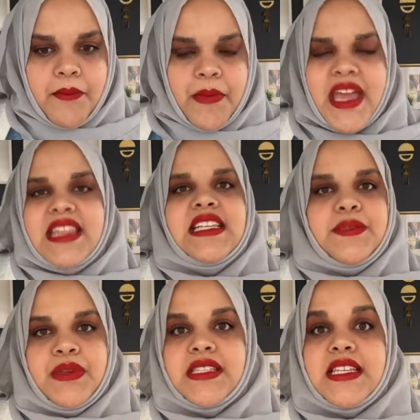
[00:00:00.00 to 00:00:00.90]
make this
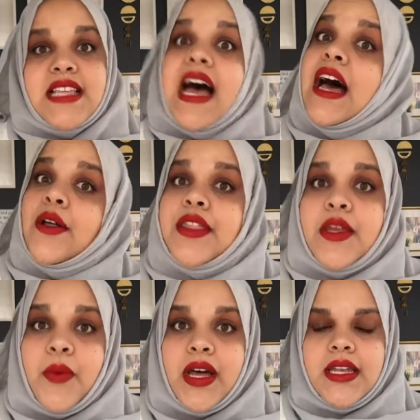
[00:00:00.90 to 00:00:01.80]
business a
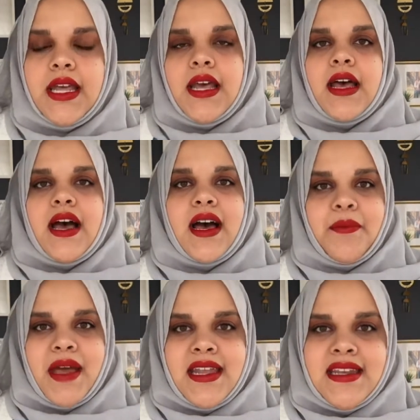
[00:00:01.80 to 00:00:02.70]
healthy one.
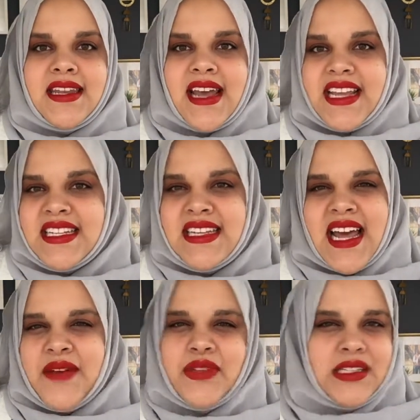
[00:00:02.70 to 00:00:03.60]
And I didn't
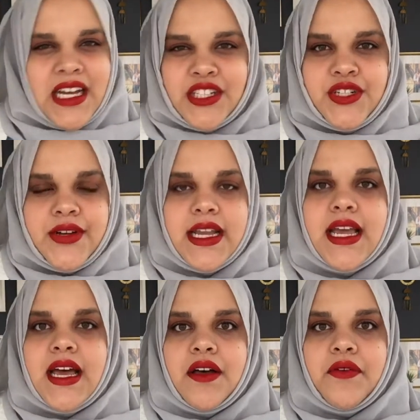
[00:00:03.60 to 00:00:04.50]
have the luxury
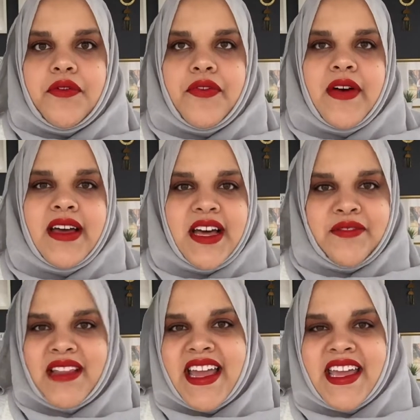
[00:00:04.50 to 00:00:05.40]
of
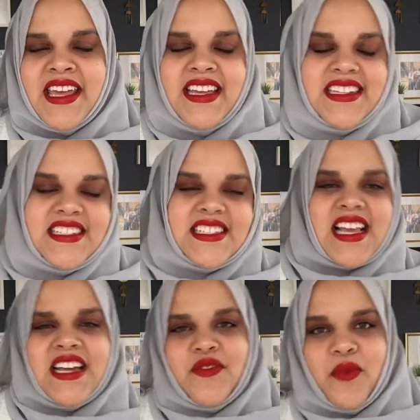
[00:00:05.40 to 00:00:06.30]
like just
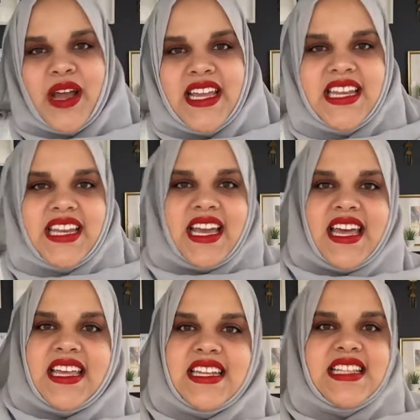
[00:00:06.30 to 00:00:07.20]
kind of wading
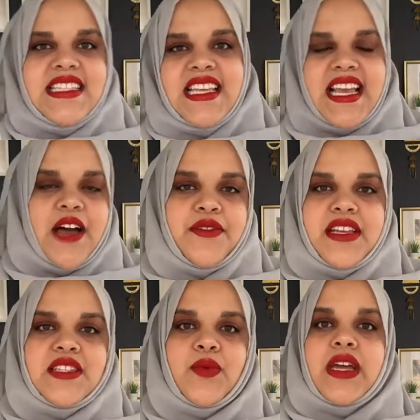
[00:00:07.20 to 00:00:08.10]
in and seeing how
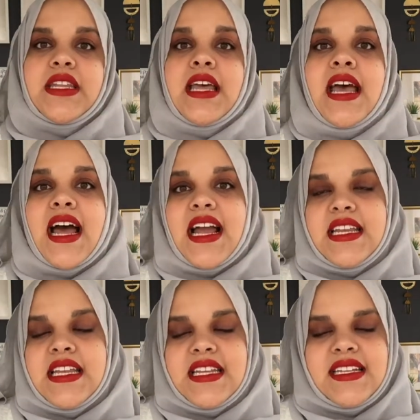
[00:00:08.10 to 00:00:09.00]
things went. I
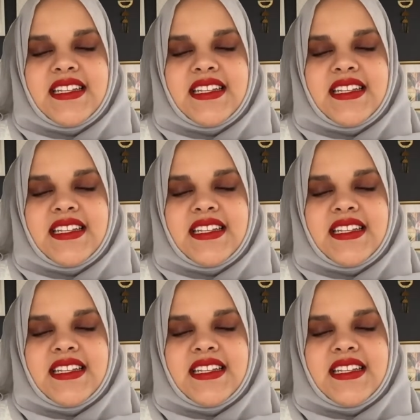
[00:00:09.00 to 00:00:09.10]
needed